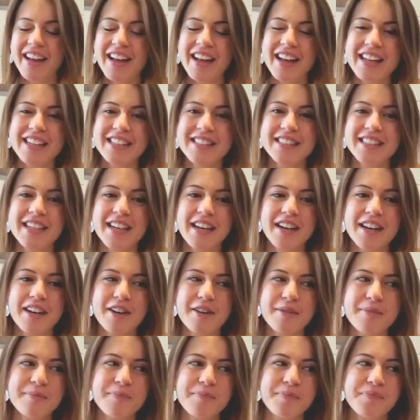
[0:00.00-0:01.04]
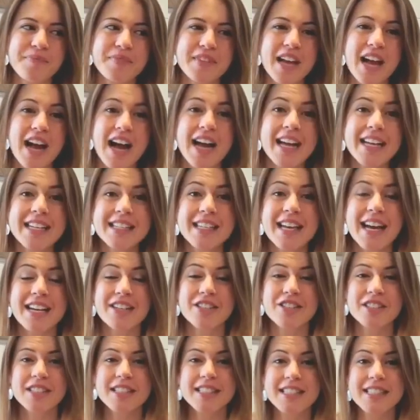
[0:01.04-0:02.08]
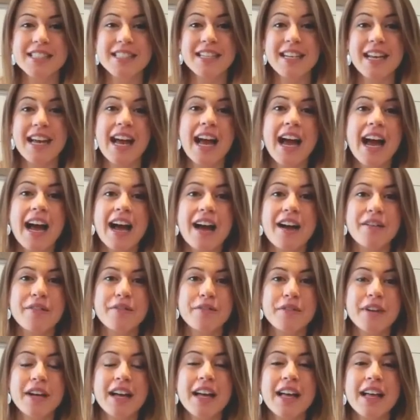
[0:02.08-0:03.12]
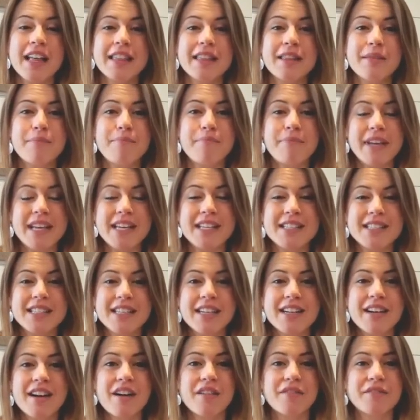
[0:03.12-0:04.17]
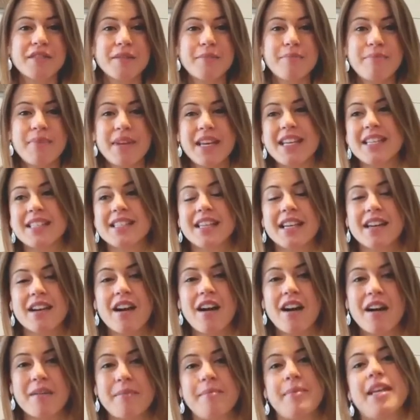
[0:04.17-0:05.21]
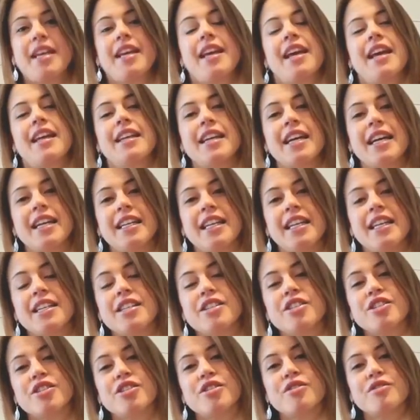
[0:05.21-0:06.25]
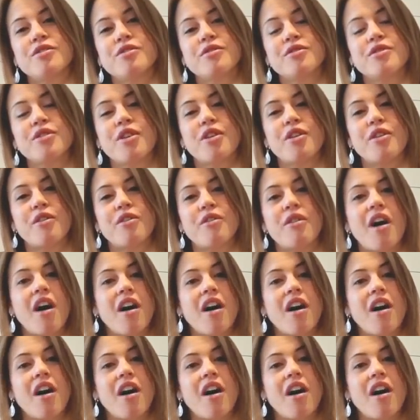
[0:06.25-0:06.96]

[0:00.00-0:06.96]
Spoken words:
And I actually didn't have the basic of the basic on me, and I needed to go